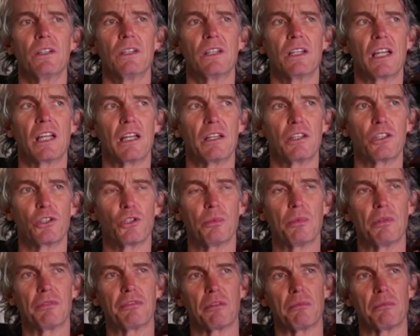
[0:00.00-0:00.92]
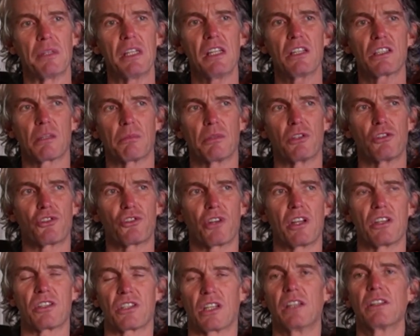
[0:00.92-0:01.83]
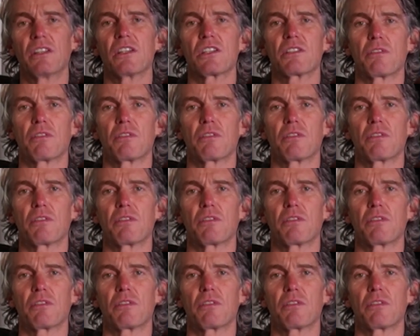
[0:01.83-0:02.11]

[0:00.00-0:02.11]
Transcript: But for me, it's about transcendence.